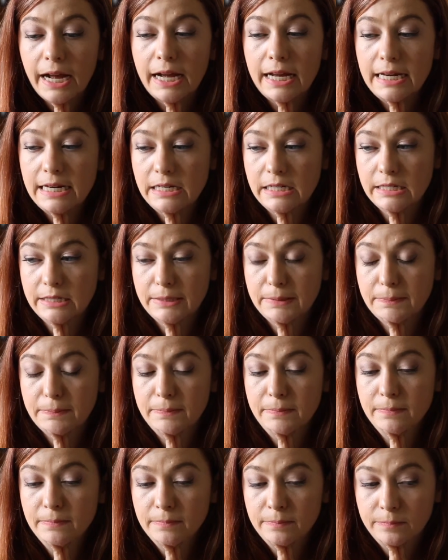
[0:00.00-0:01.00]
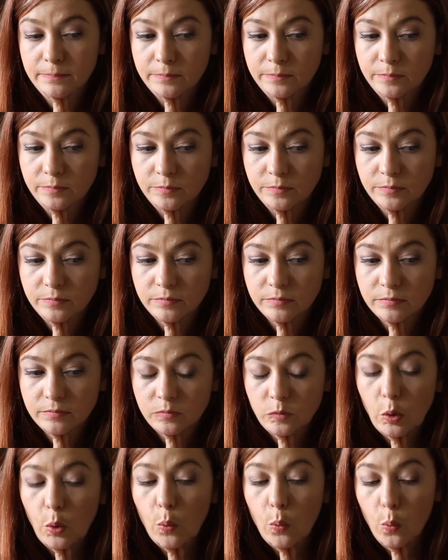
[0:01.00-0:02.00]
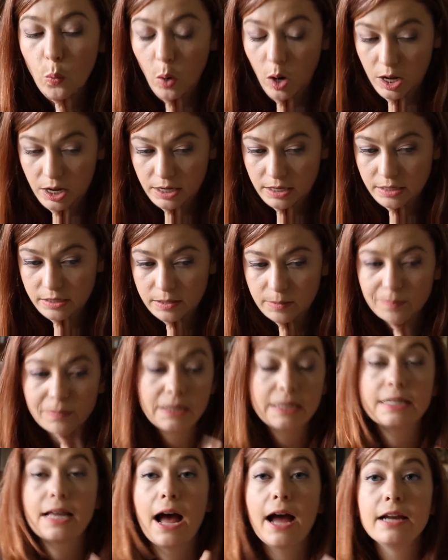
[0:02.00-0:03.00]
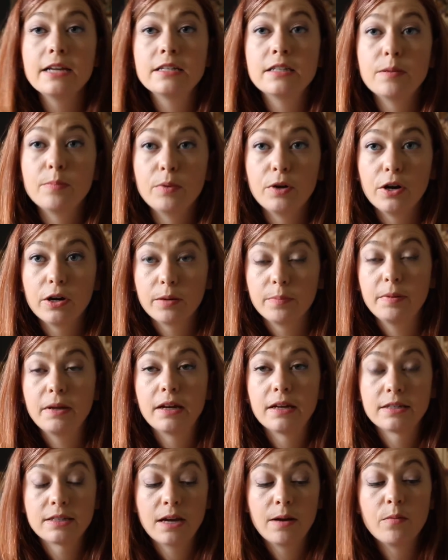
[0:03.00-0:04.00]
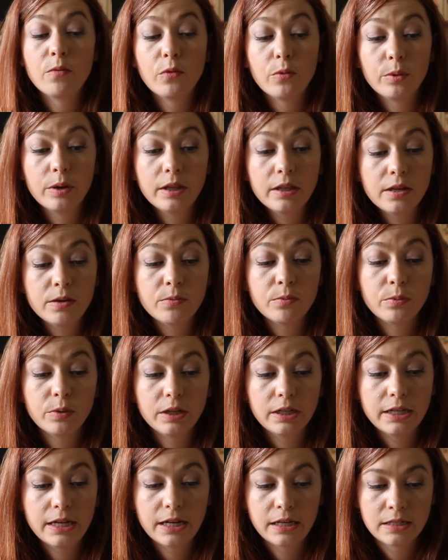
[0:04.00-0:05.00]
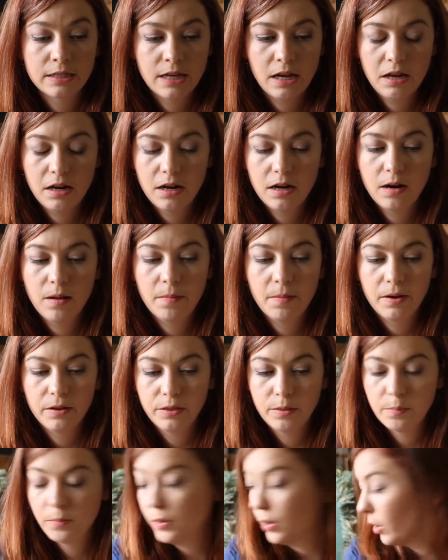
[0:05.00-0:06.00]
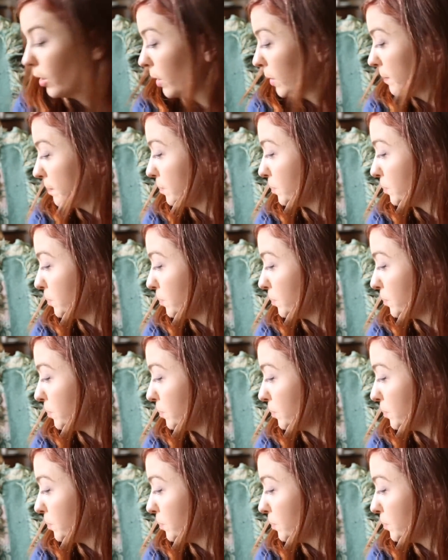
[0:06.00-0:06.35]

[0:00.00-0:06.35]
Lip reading: item was, besides the book, because I'm really, really excited about the book,